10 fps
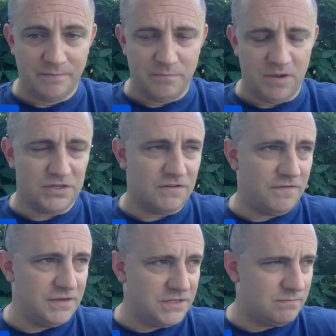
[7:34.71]
because if
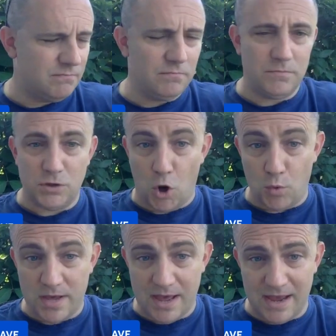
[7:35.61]
he's
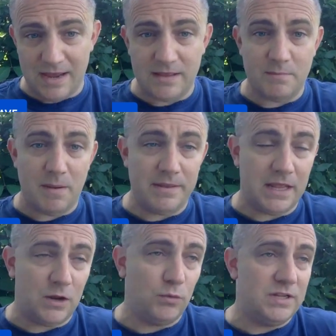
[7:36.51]
okay, then maybe
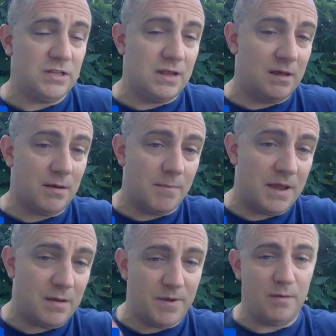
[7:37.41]
they don't need to
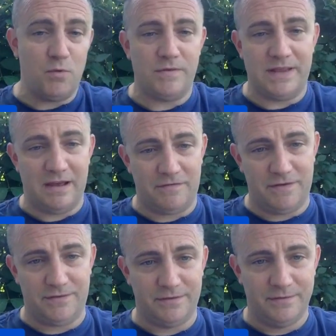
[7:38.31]
make a bigger move in the outfield.